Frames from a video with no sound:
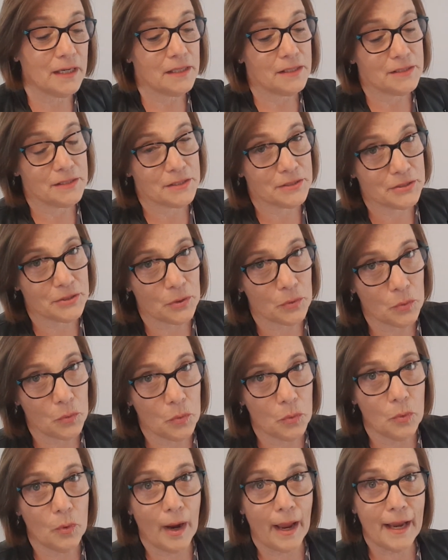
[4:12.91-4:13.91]

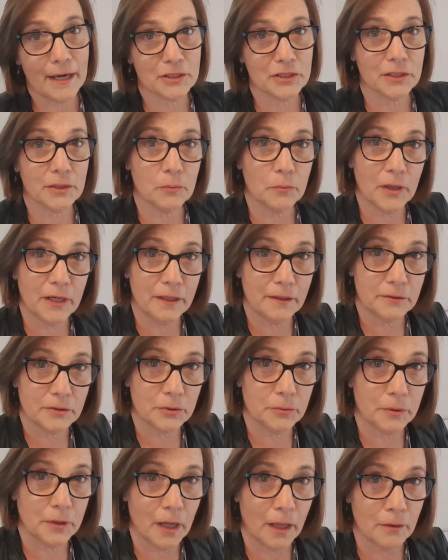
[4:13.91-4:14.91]
so I actually went
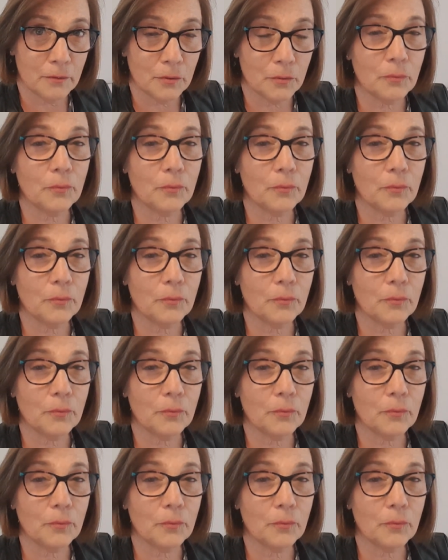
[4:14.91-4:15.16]
into another